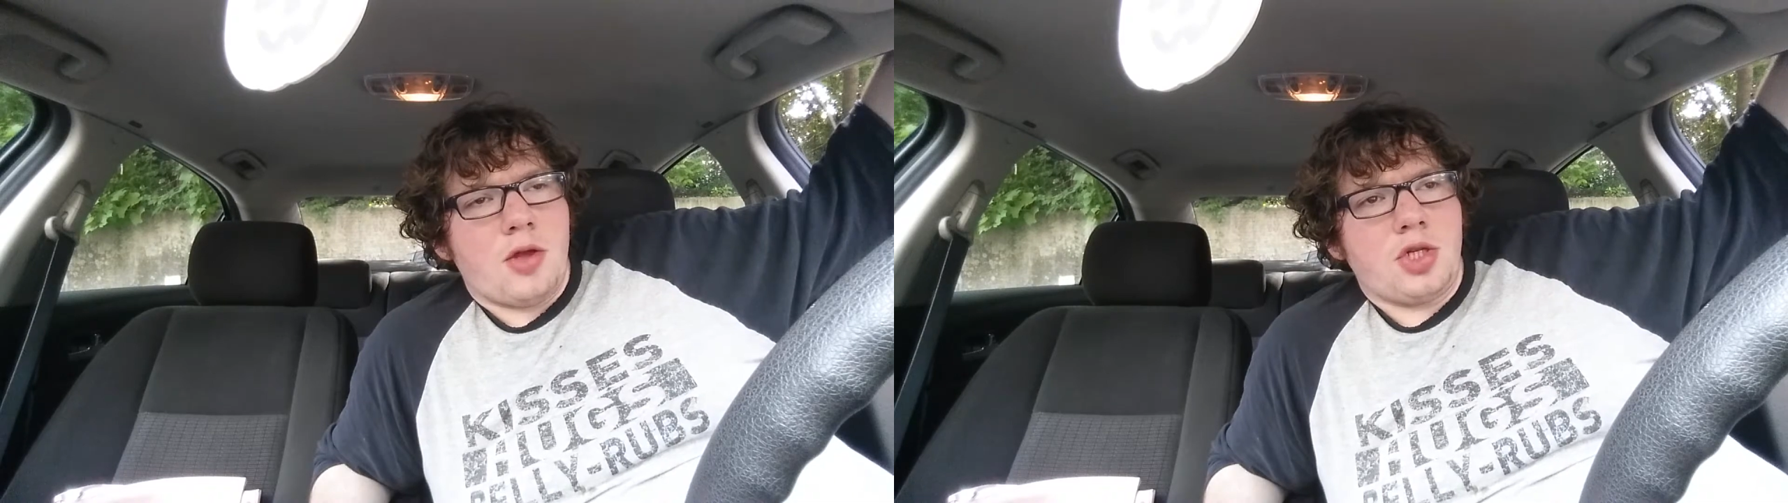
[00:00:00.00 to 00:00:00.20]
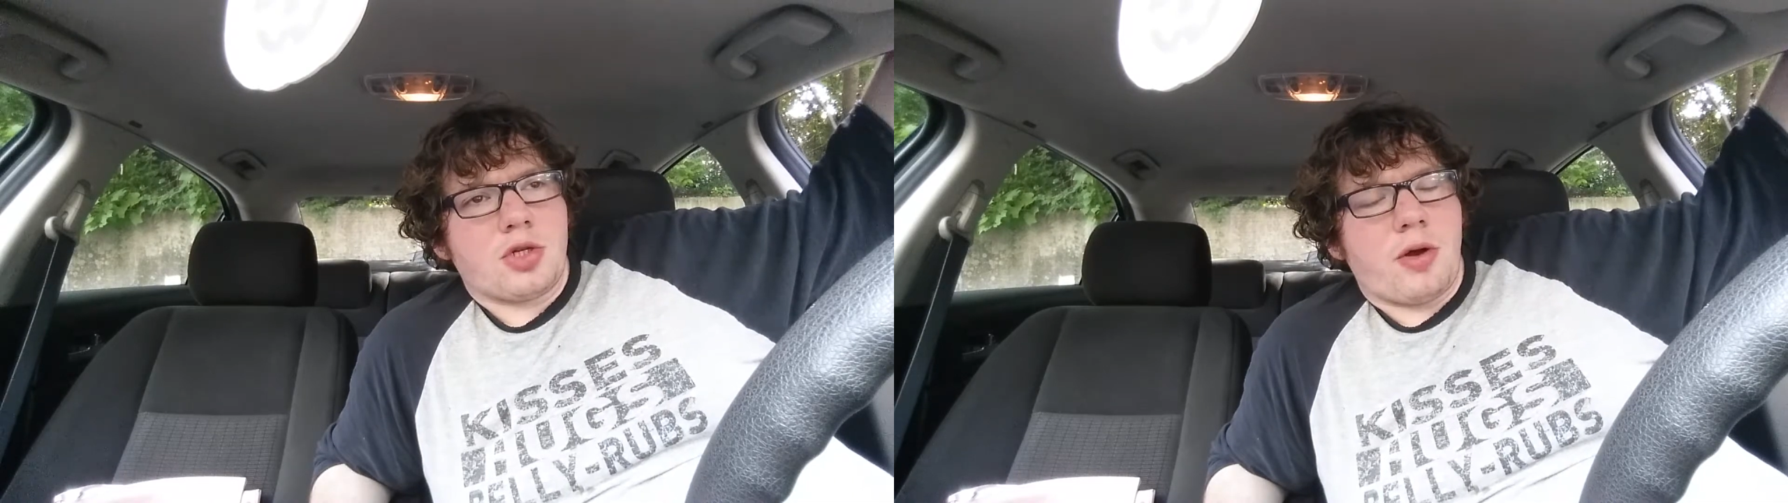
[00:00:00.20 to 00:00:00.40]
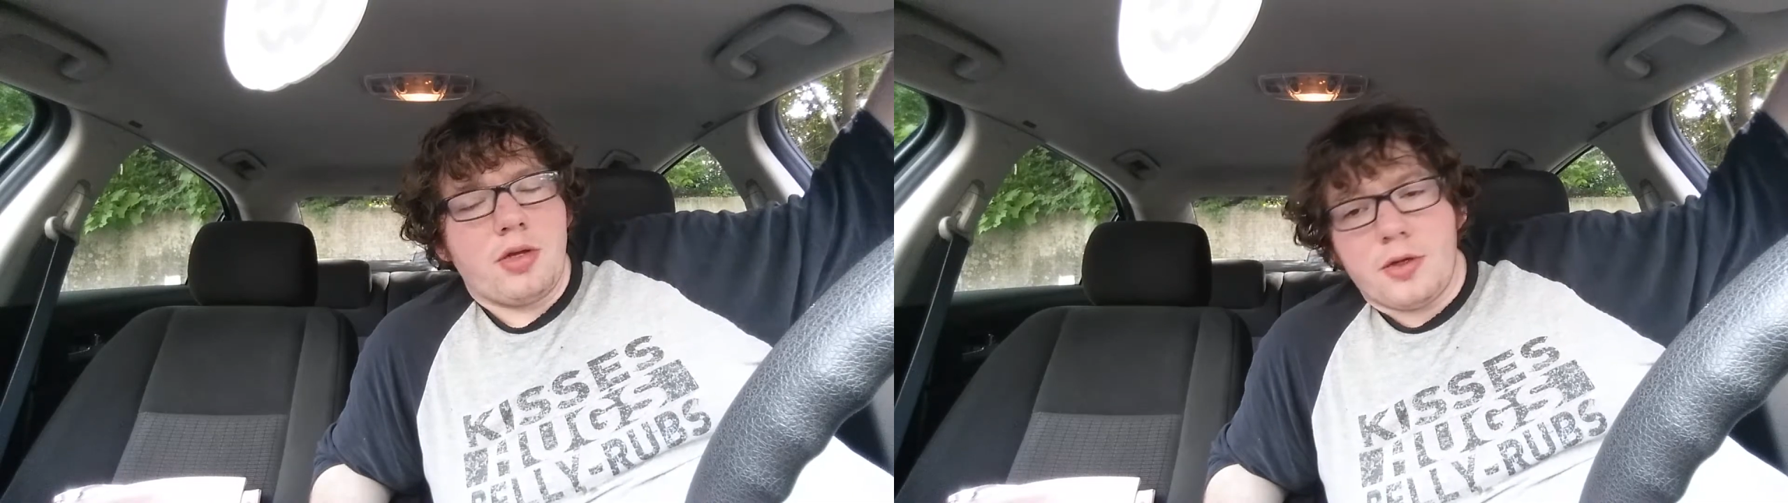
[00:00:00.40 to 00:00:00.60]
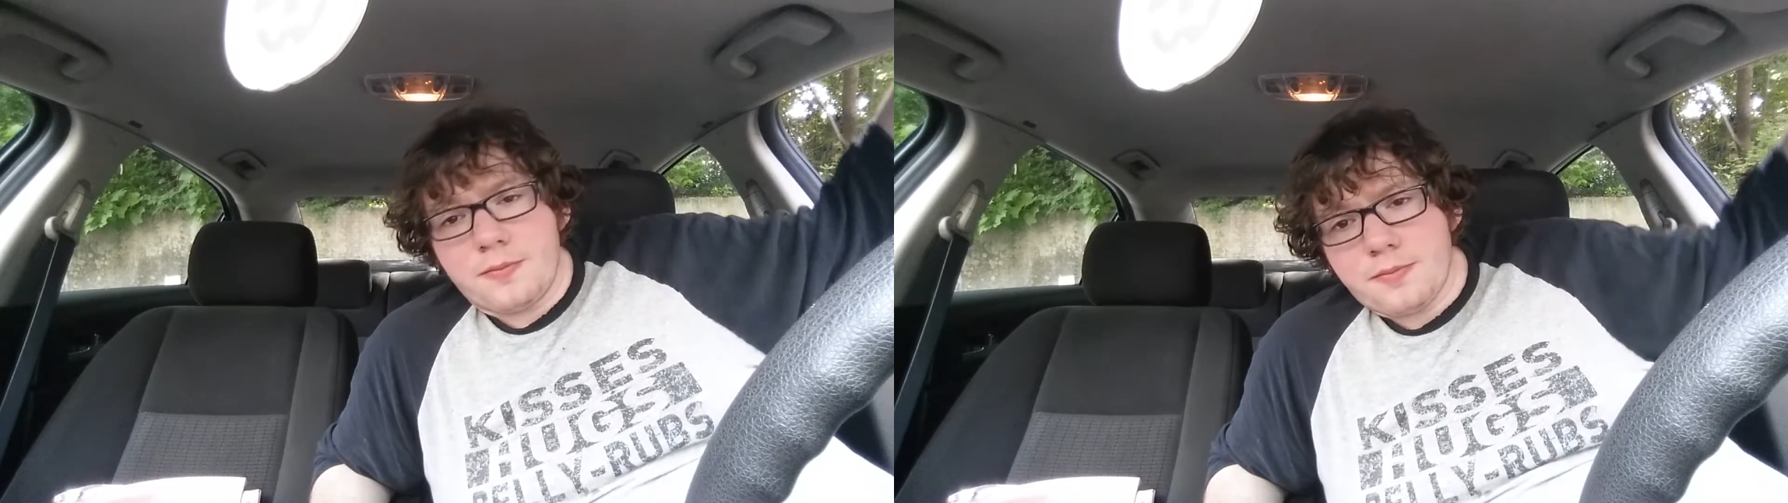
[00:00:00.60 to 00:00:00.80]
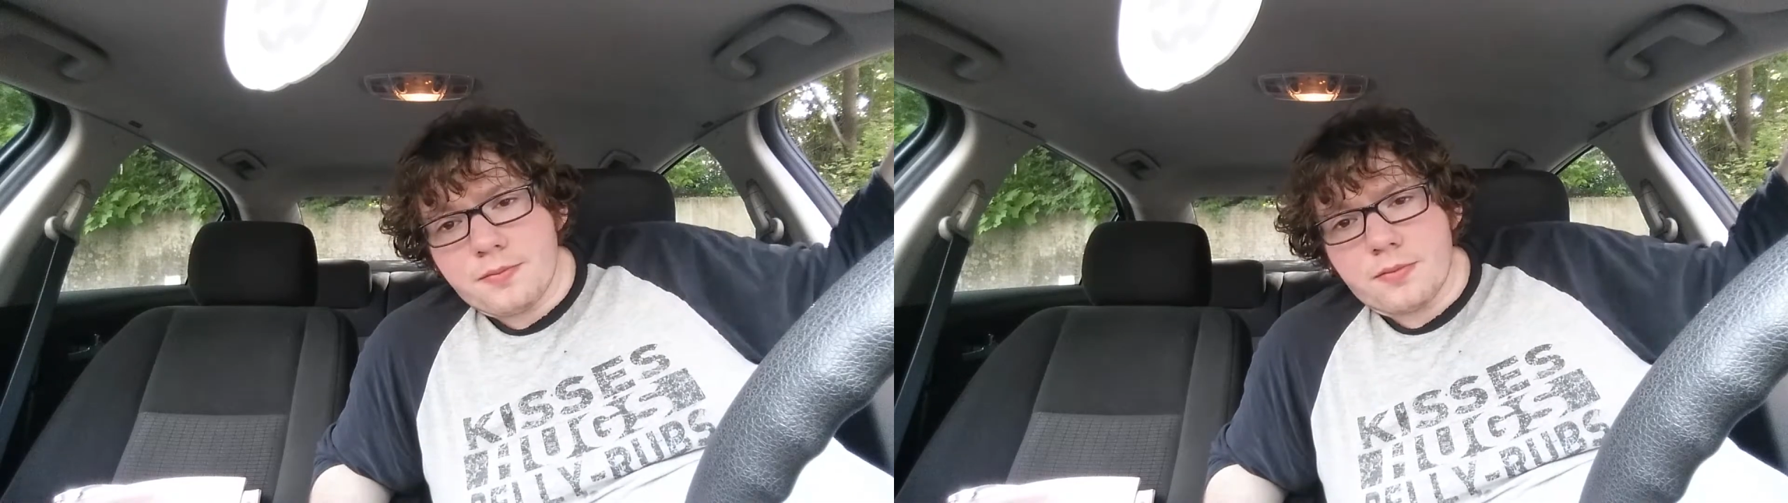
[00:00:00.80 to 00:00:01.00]
it's just crazy.
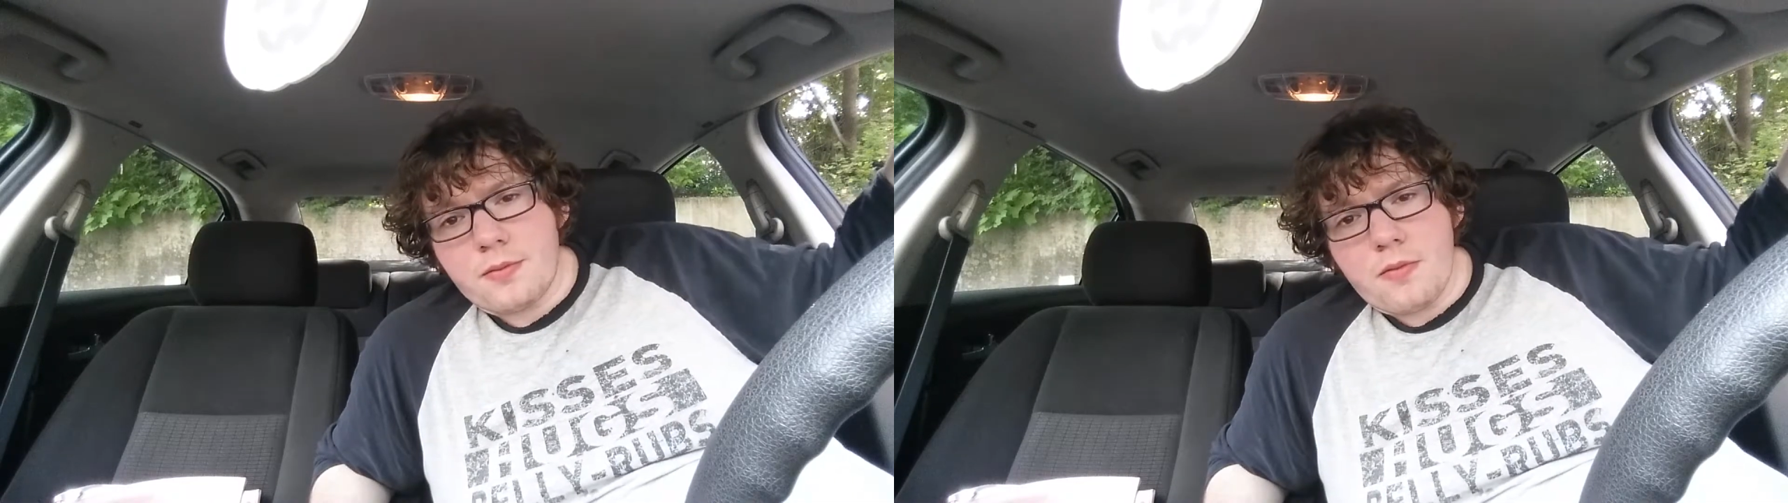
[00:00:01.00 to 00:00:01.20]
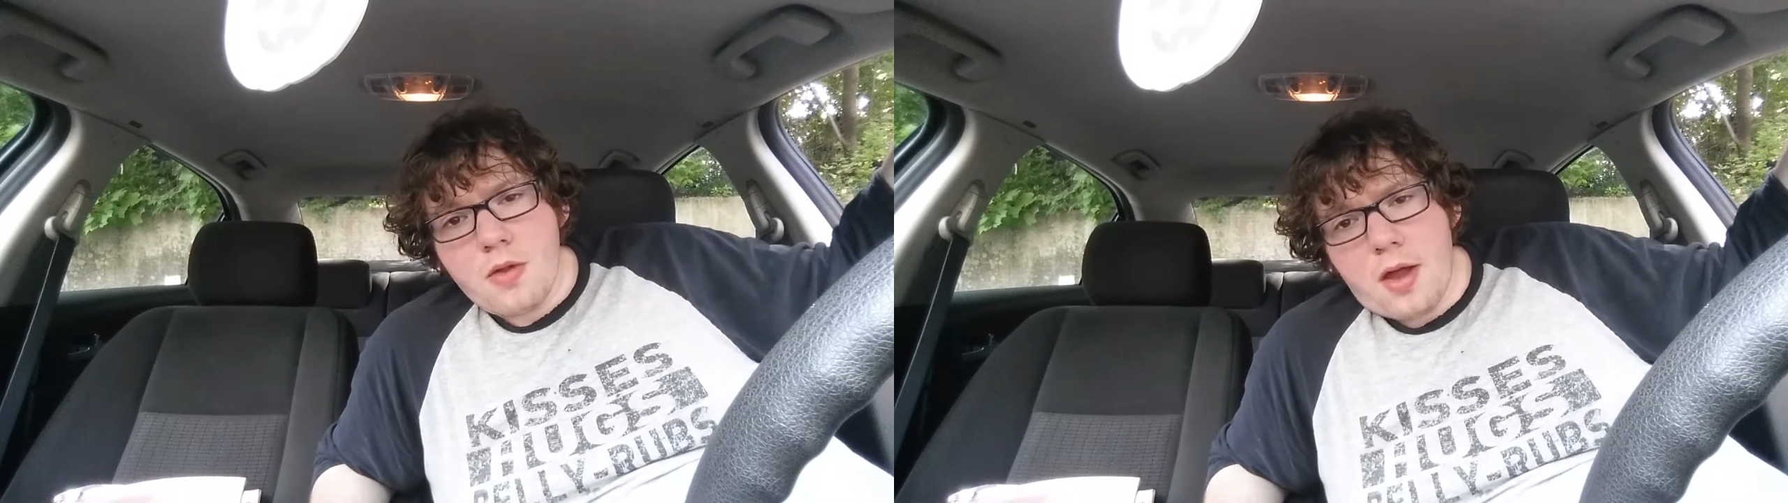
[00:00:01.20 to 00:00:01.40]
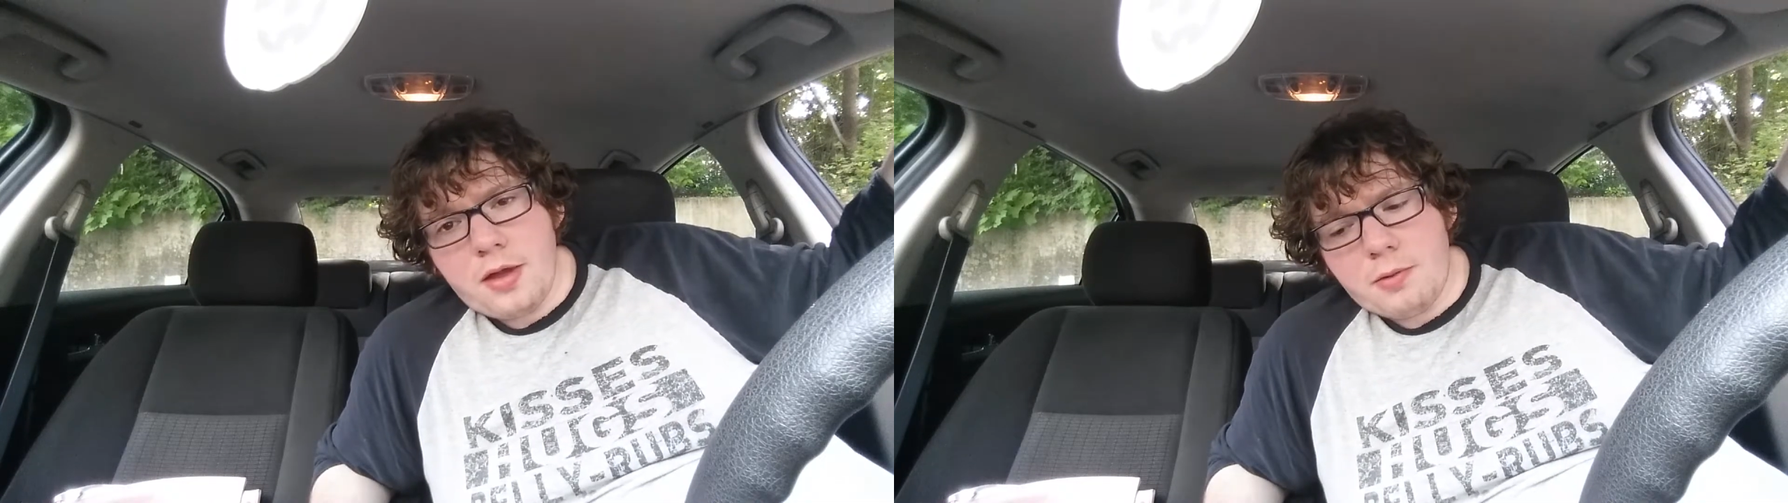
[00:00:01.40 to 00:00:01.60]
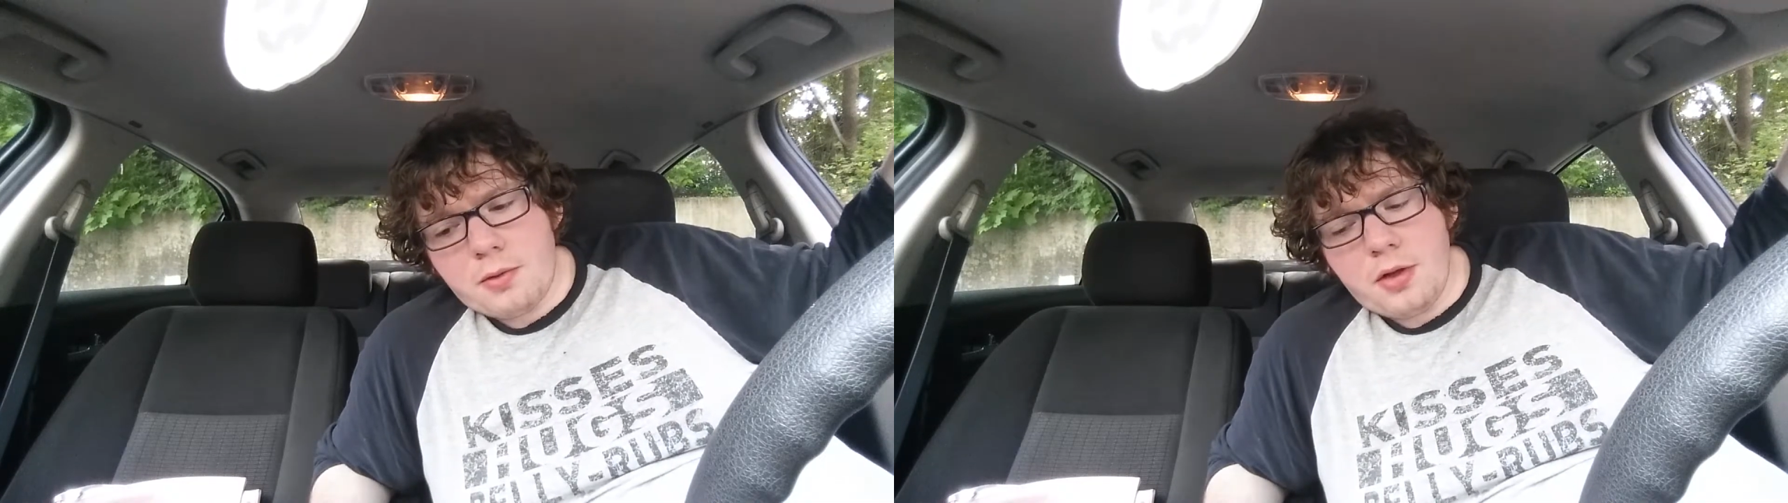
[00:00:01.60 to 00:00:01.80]
I think we're